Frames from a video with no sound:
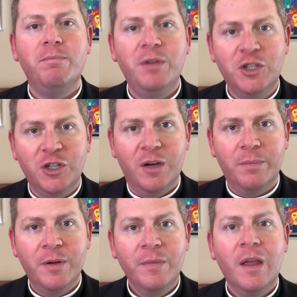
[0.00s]
bishop
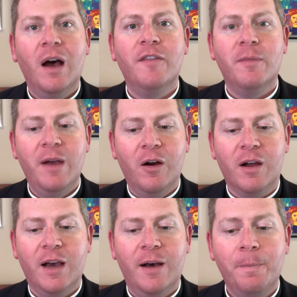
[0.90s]
of
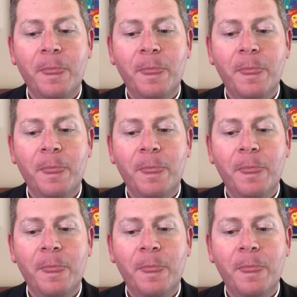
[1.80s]
America.